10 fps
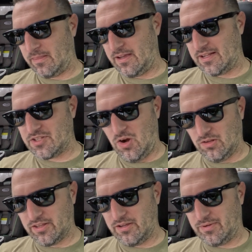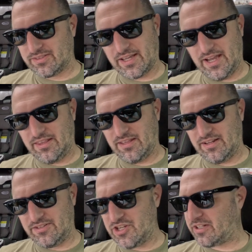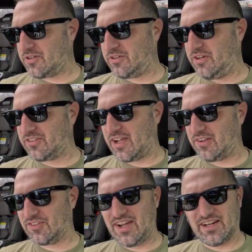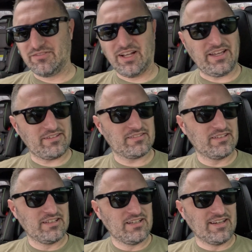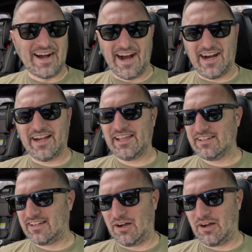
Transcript: And I told him, I was like, hey, that injector duty cycle is kind of like high.